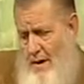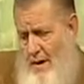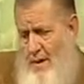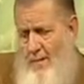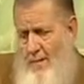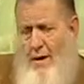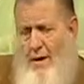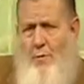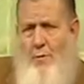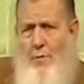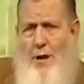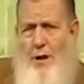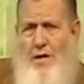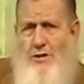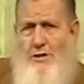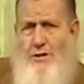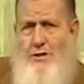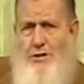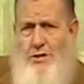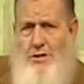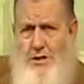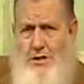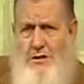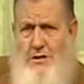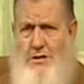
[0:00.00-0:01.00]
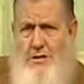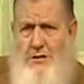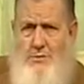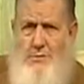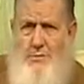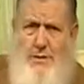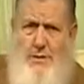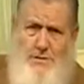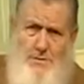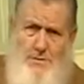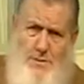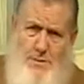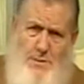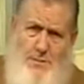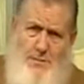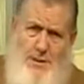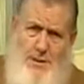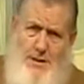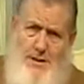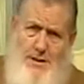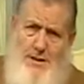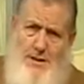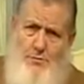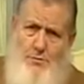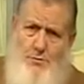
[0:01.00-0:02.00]
And they raised Jesus, peace be
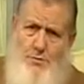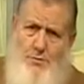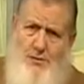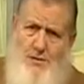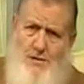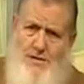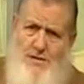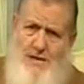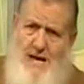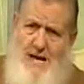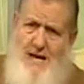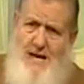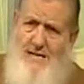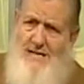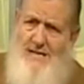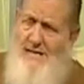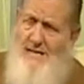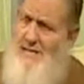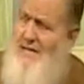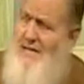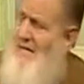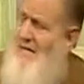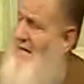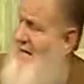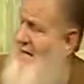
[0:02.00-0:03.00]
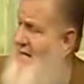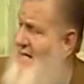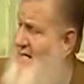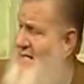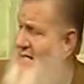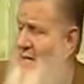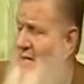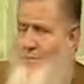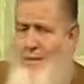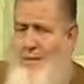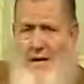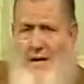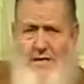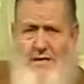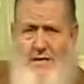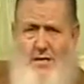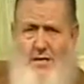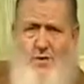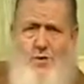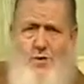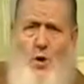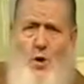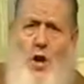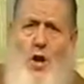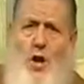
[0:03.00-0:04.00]
upon him, to a status, in some
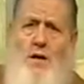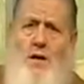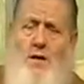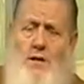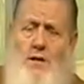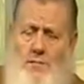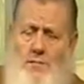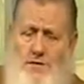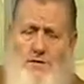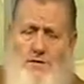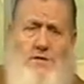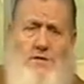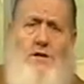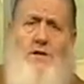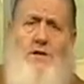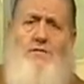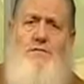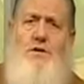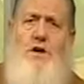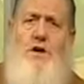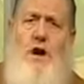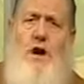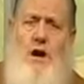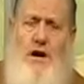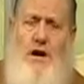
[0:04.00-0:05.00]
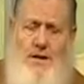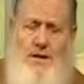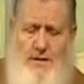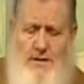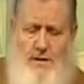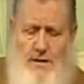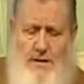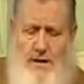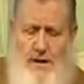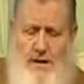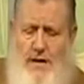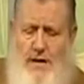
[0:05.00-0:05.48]
cases calling him a son of God.